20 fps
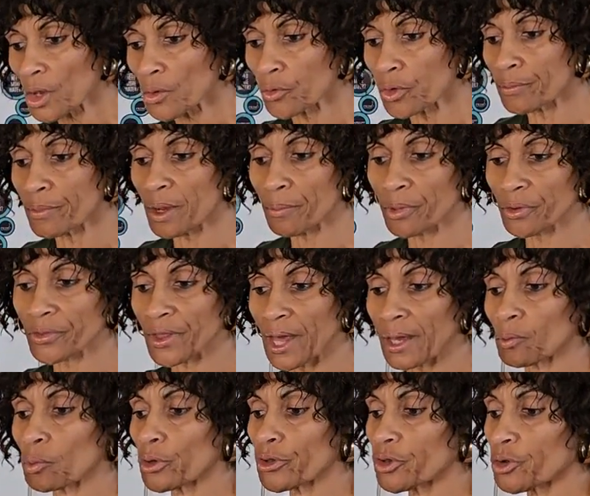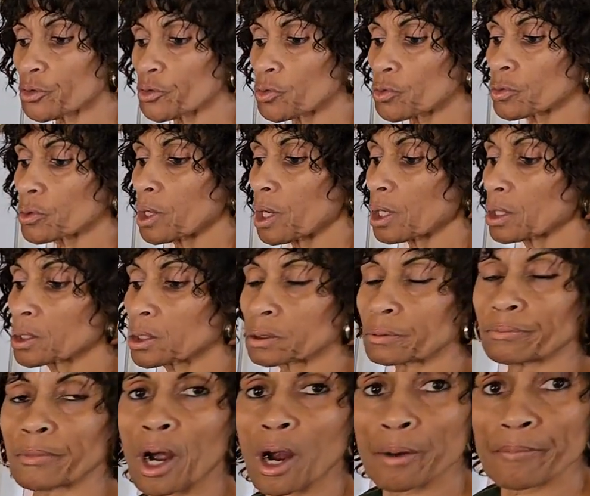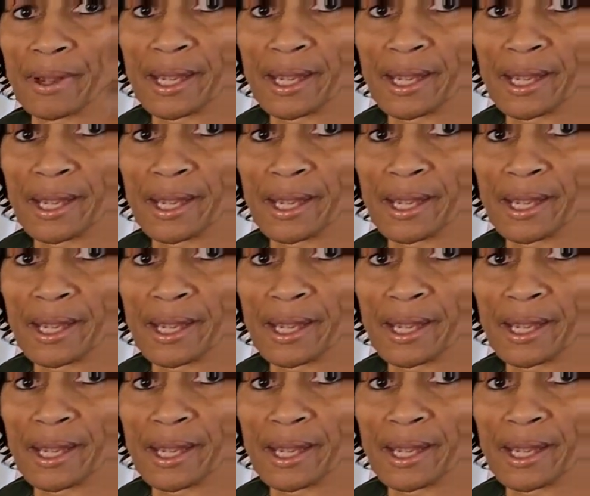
remember that when you are